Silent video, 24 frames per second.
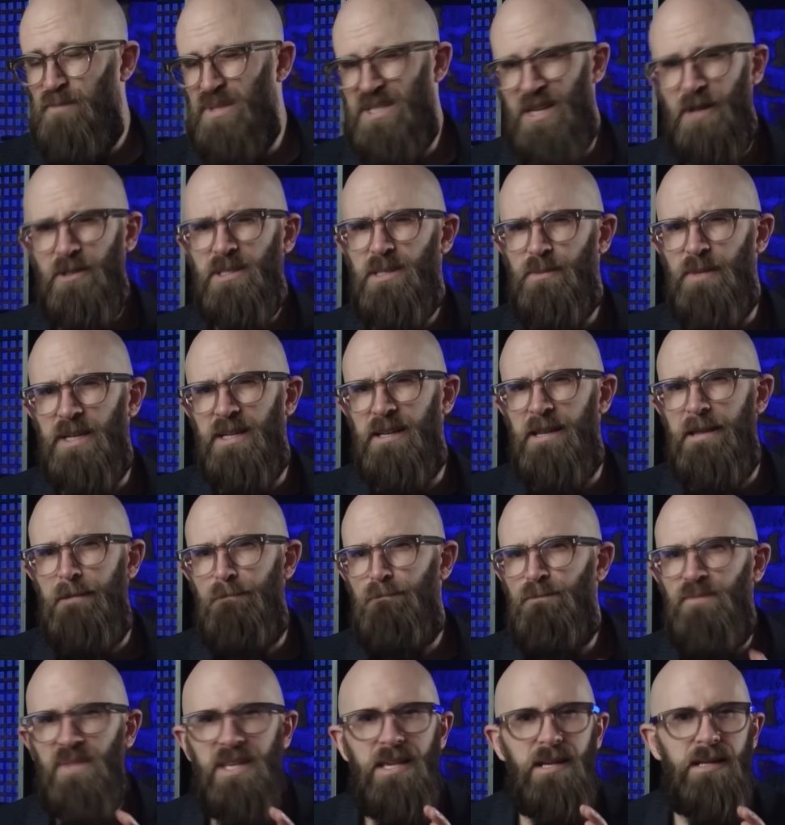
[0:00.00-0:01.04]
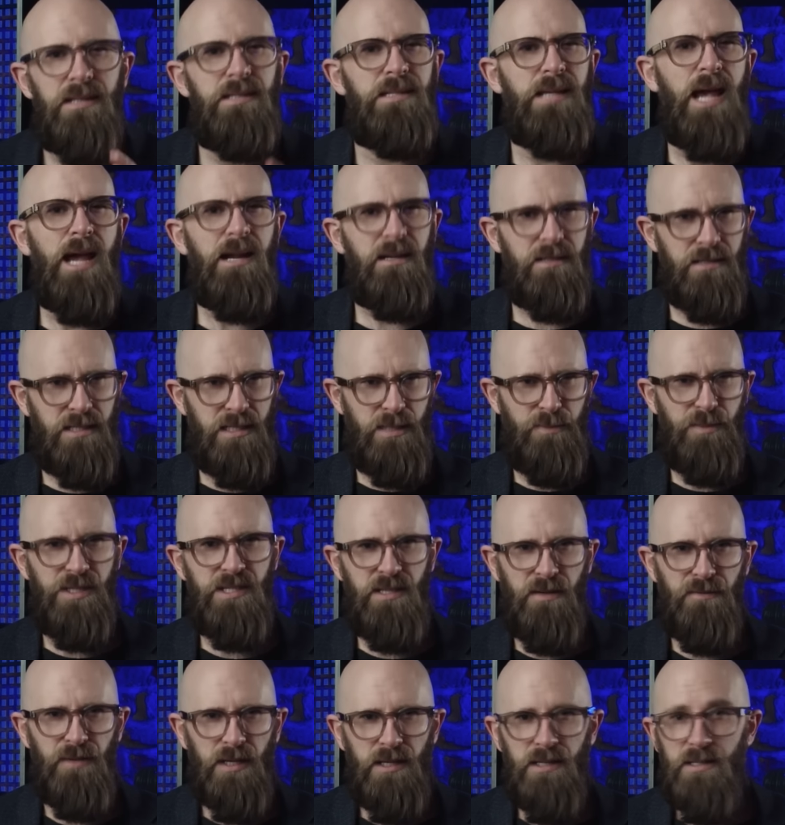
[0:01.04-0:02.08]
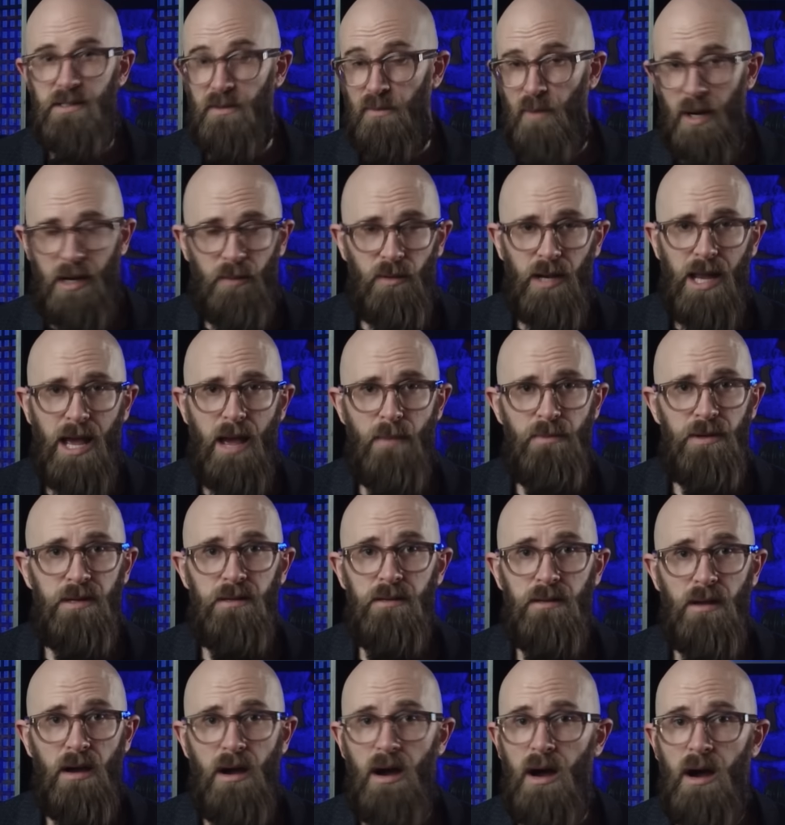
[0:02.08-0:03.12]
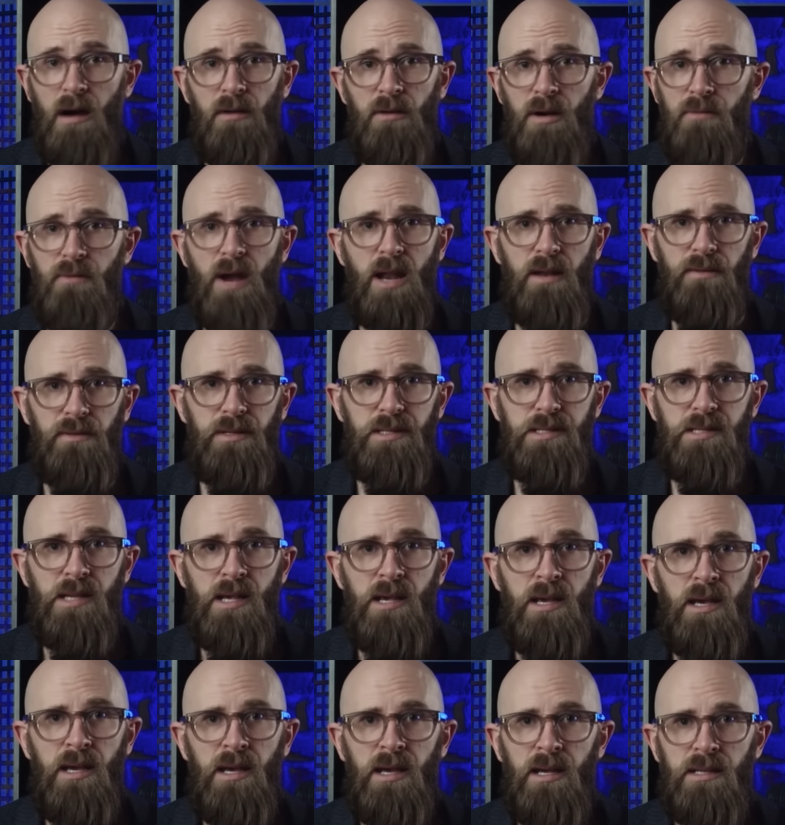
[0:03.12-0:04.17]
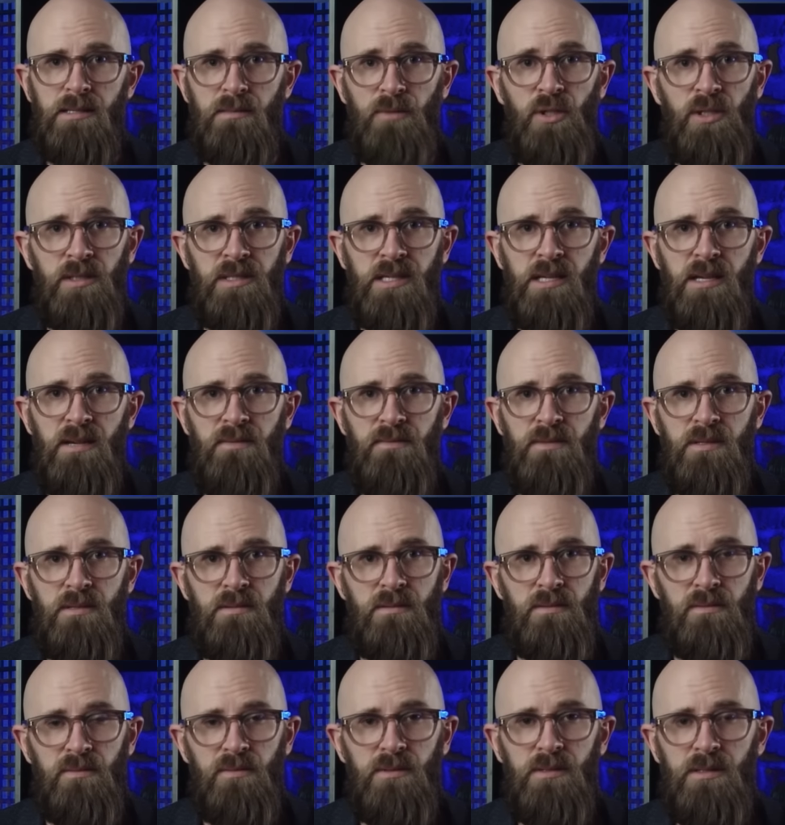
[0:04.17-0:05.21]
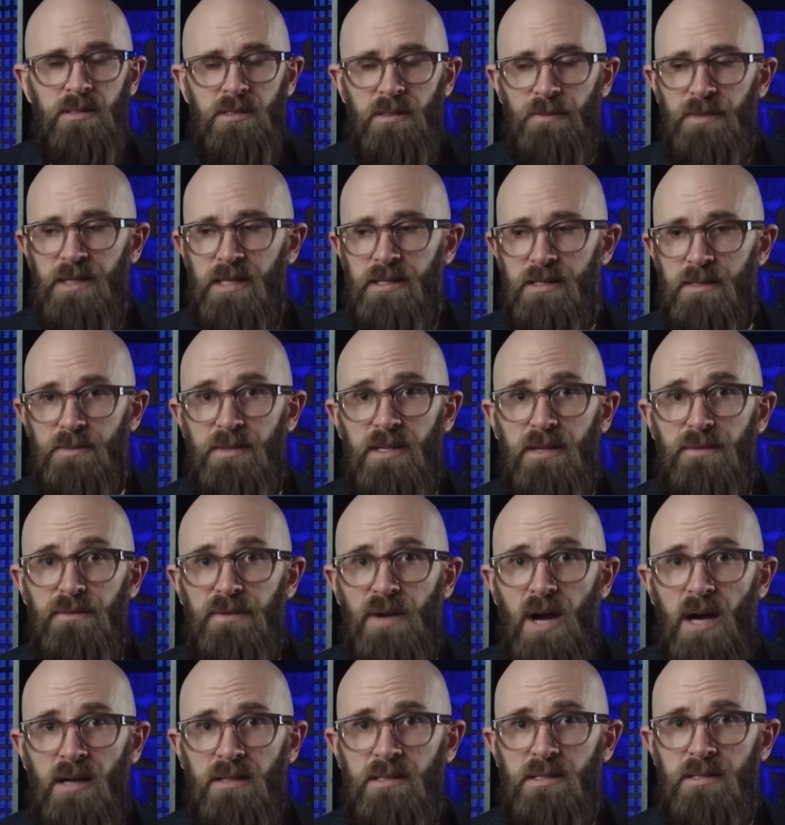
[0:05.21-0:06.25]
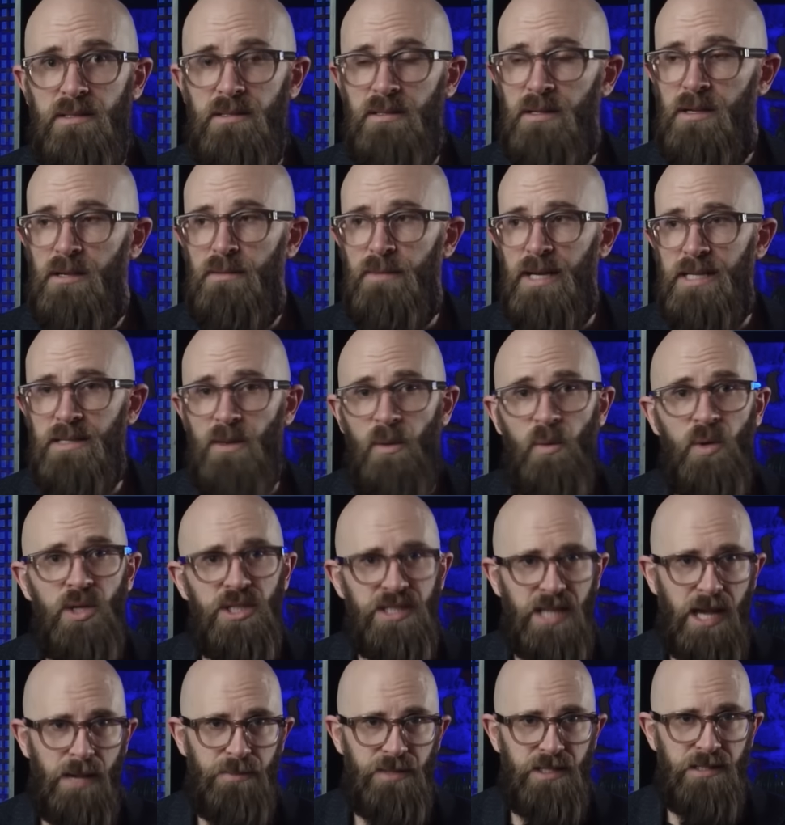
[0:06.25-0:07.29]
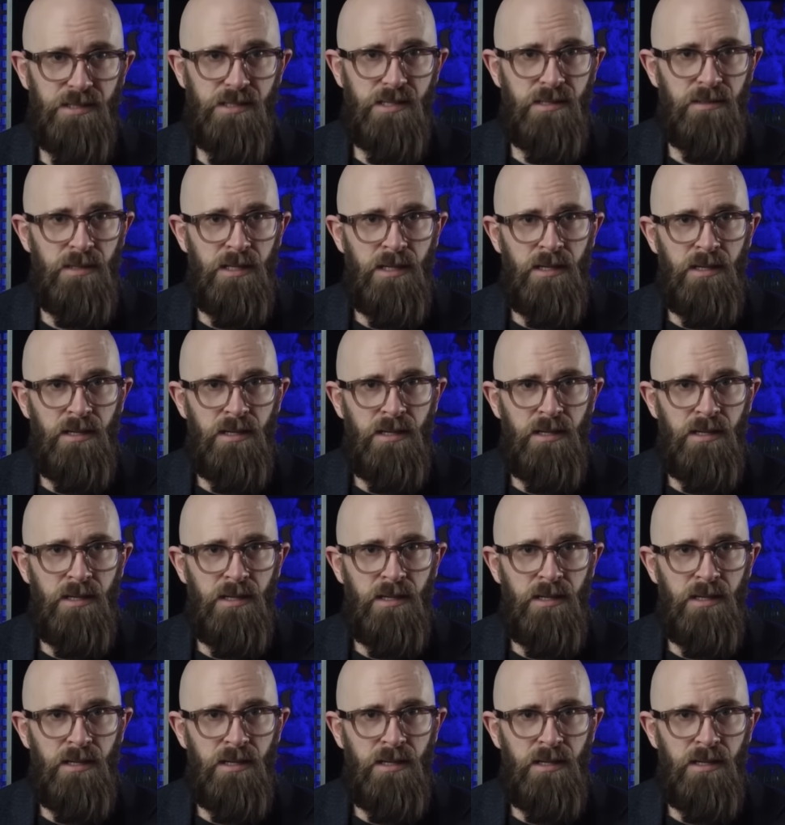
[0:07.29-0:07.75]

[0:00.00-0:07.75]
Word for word: But ultimately, the exact specifics of when it will happen are irrelevant, as the Maldives would appear to be fucked no matter what happens.